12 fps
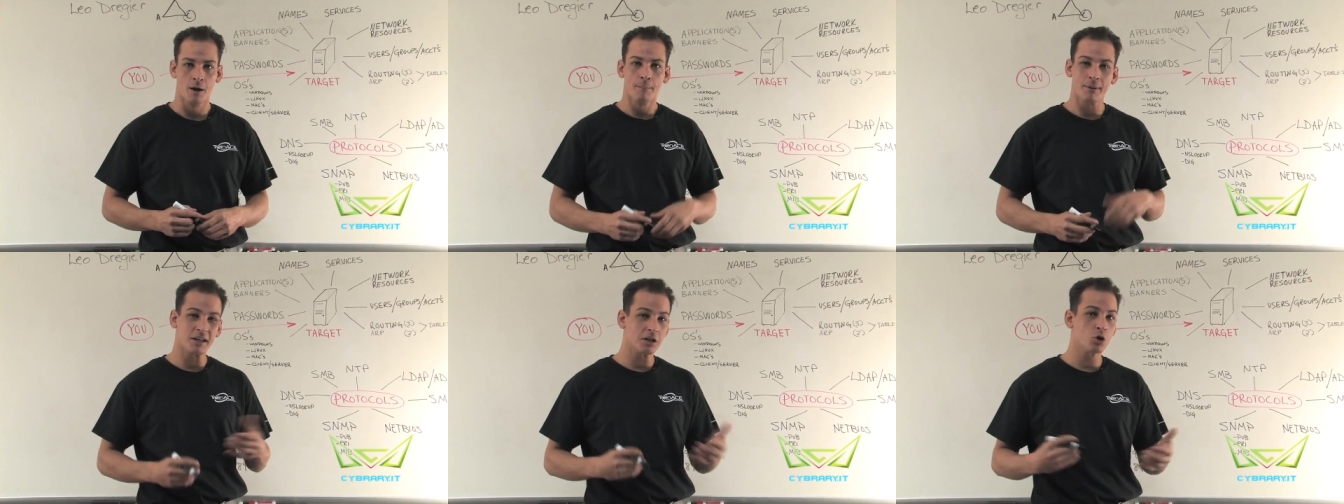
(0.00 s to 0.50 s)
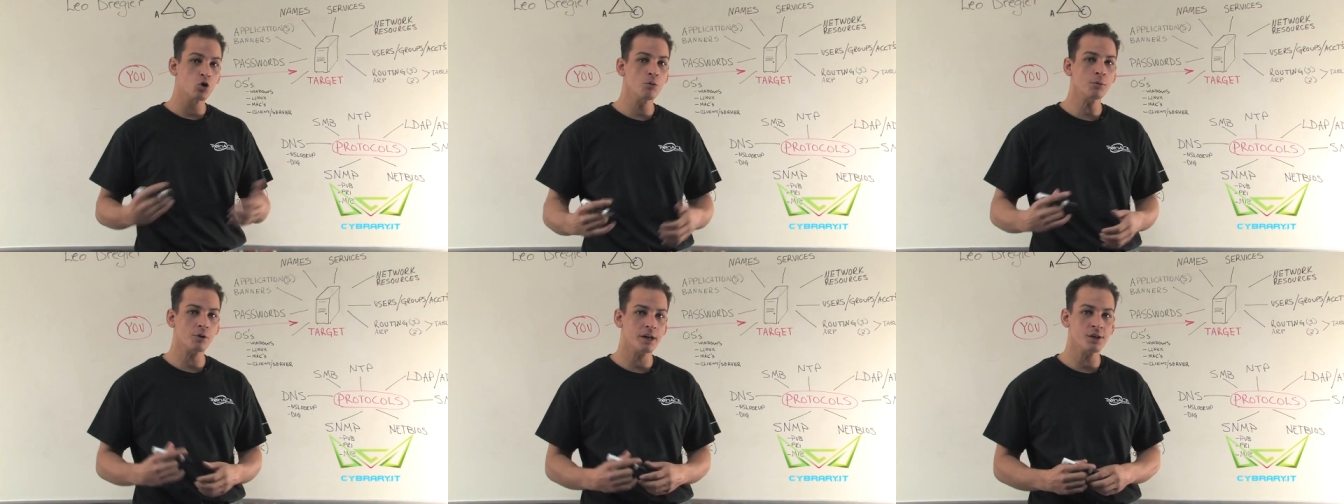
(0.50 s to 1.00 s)
But in
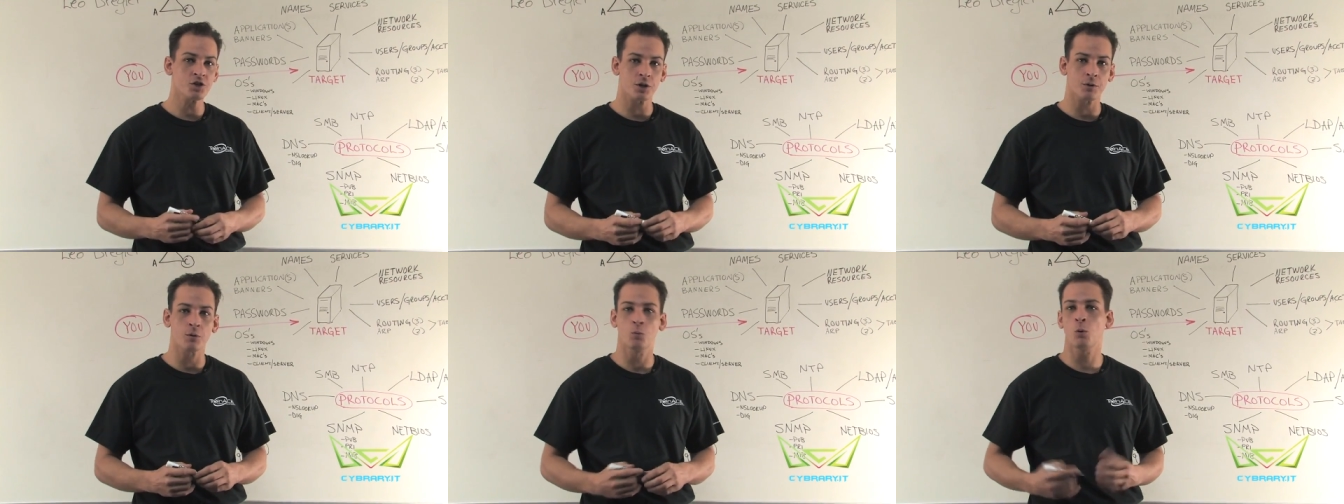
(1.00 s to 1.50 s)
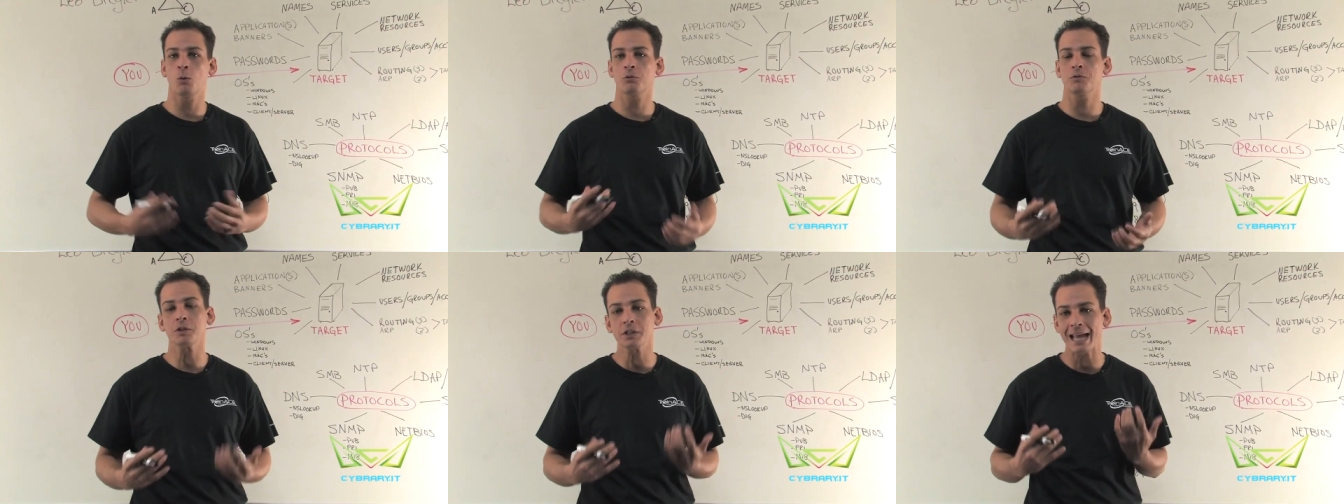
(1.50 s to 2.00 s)
enumeration, what we're
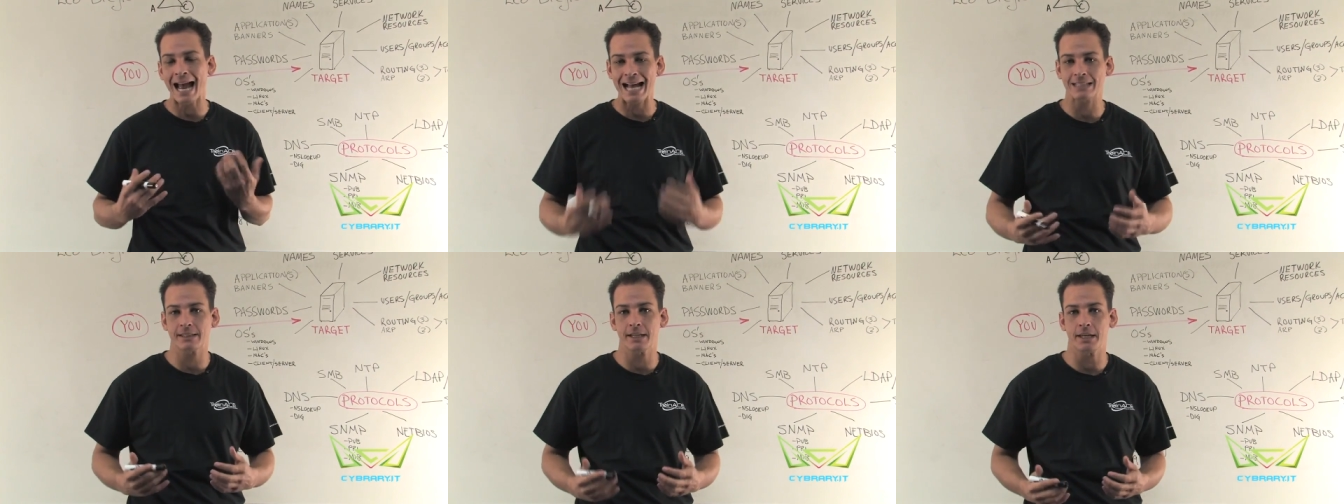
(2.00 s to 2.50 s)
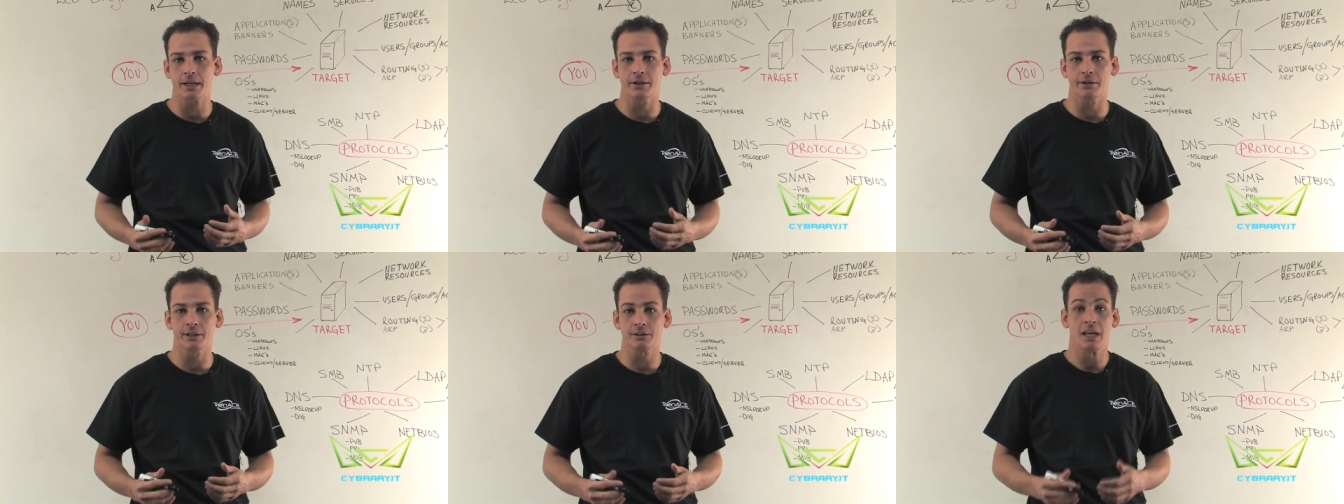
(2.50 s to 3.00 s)
really asking
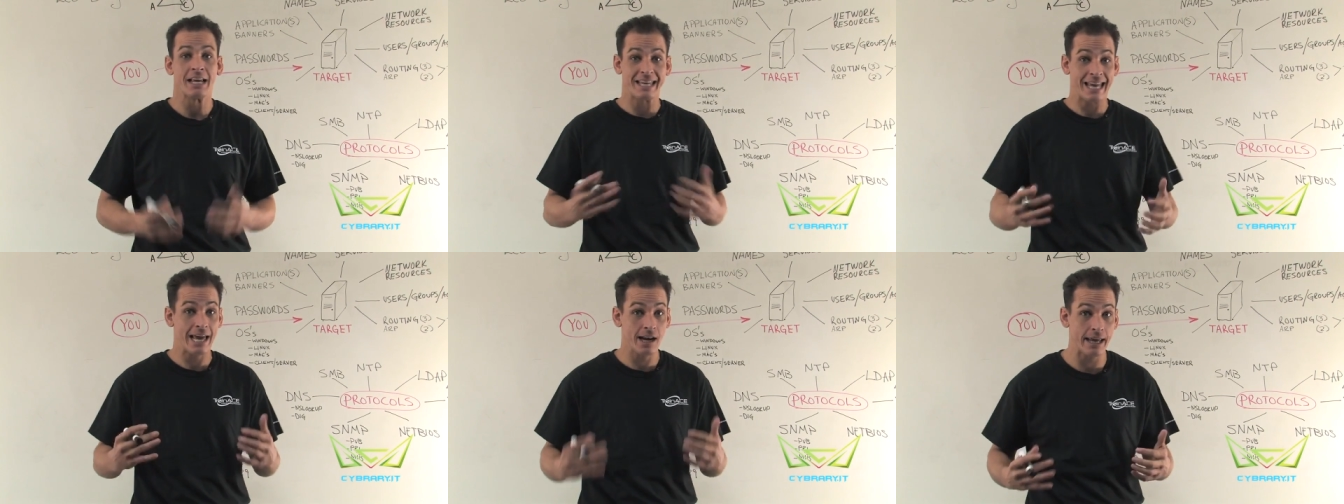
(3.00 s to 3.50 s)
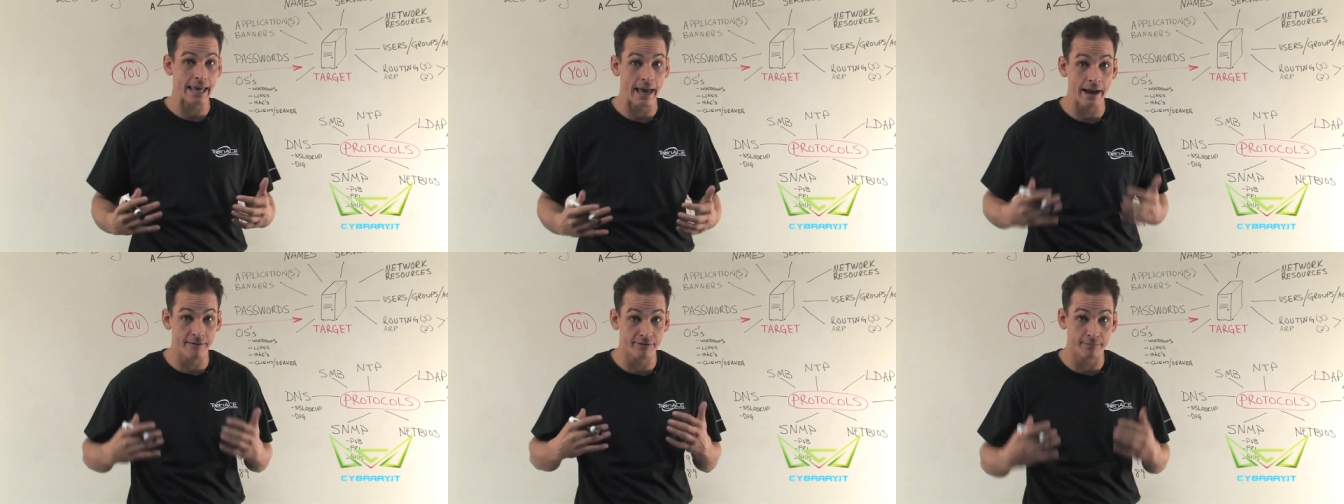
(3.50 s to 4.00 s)
here is, can I
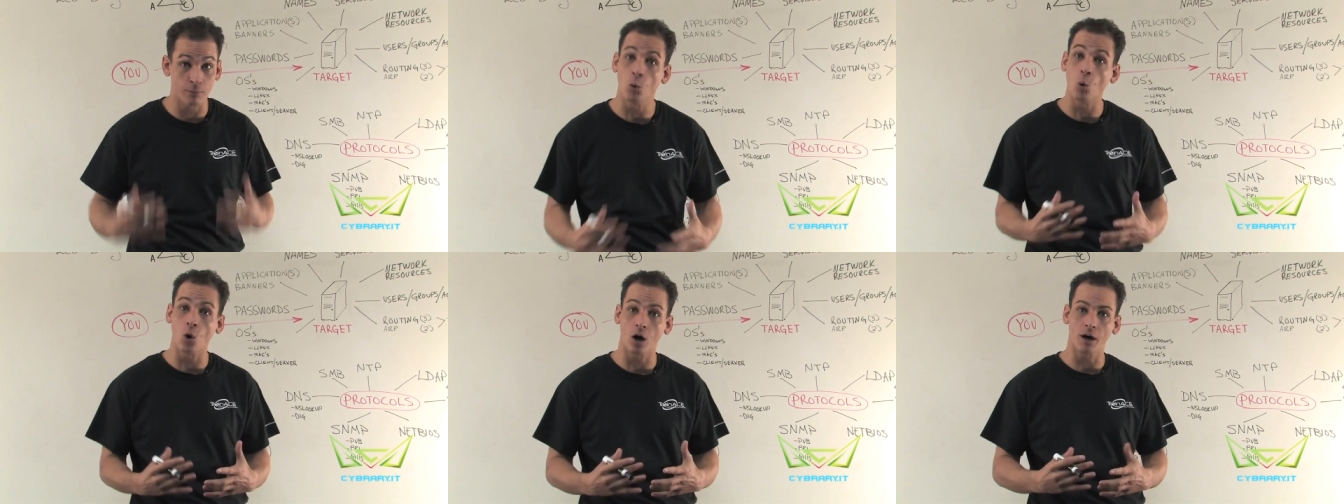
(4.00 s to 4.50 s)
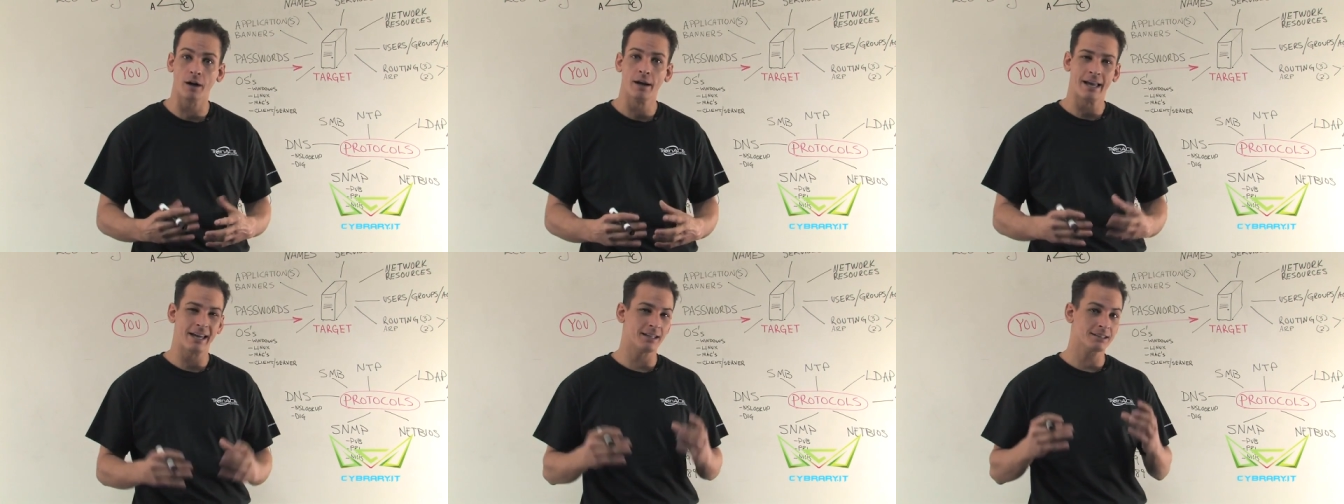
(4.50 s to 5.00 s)
have more?
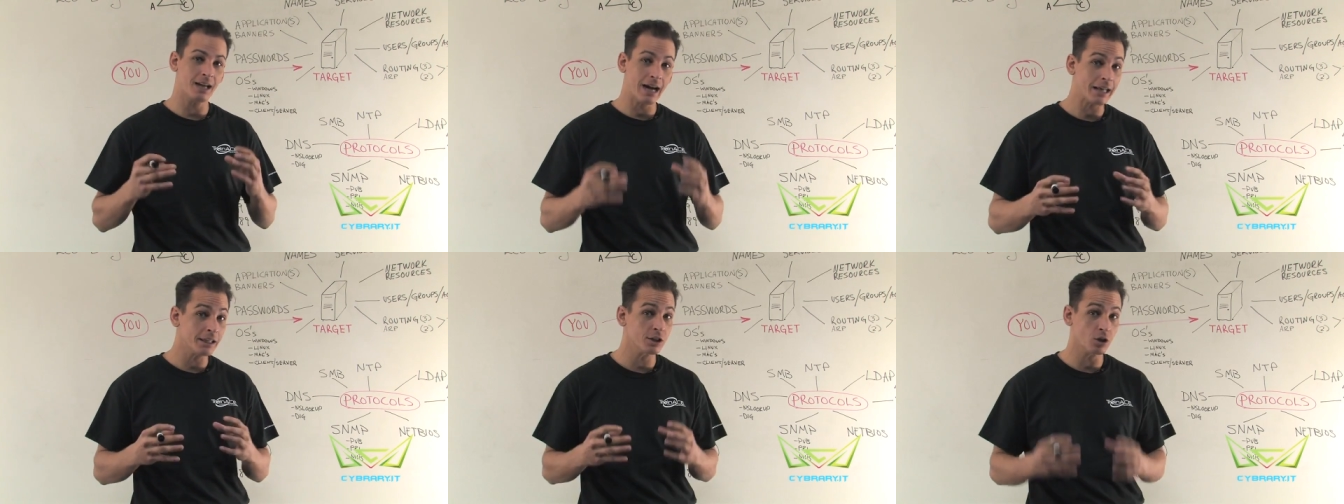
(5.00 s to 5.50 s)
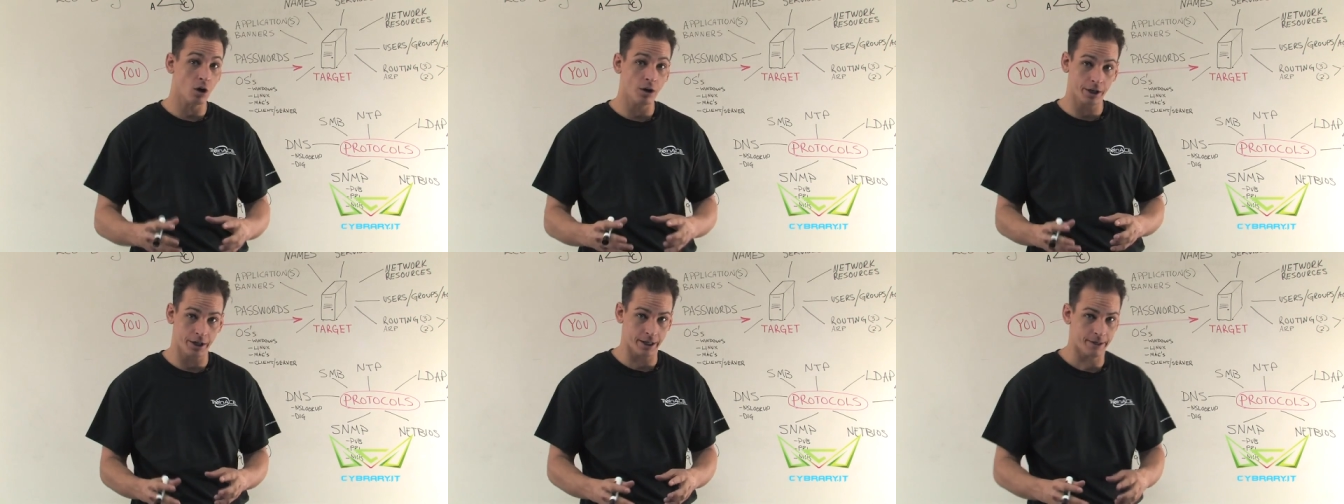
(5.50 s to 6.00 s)
And it's highly
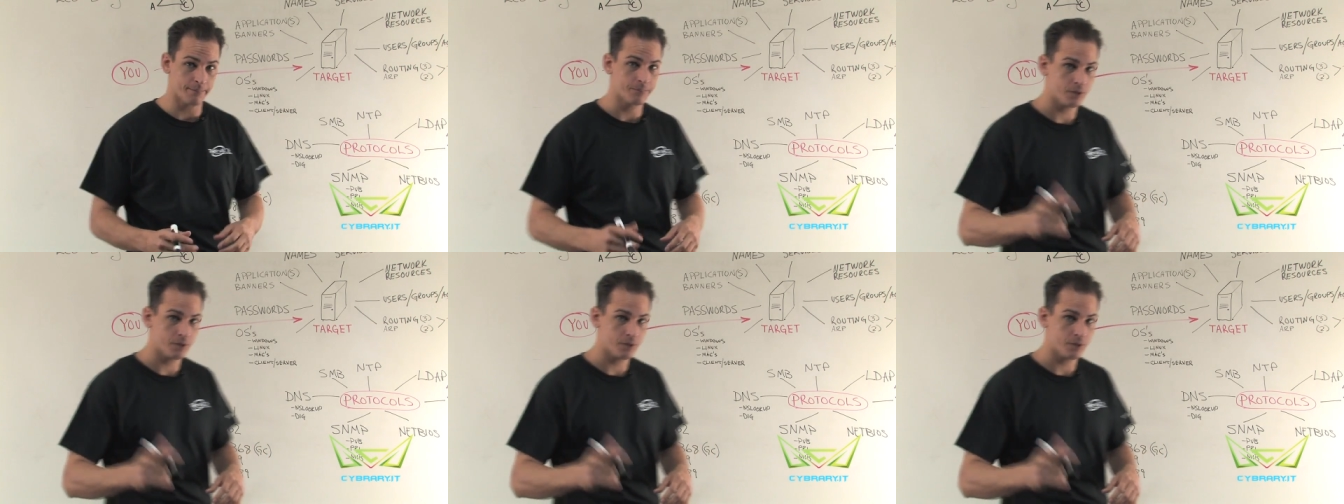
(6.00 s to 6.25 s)
targeted.